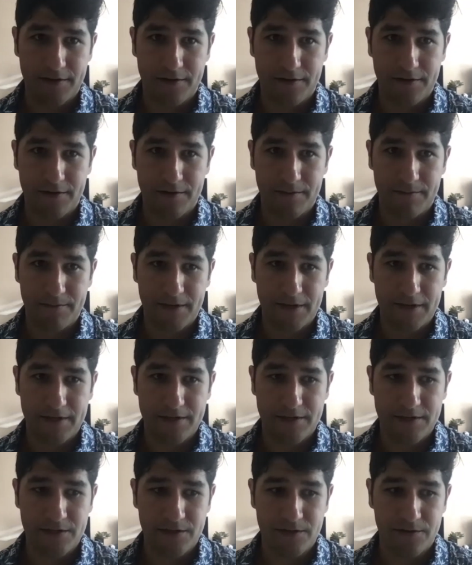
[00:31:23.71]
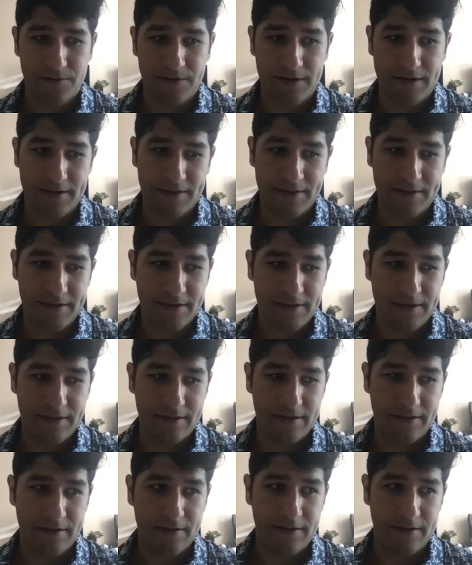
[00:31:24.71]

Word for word: Um, and so I think that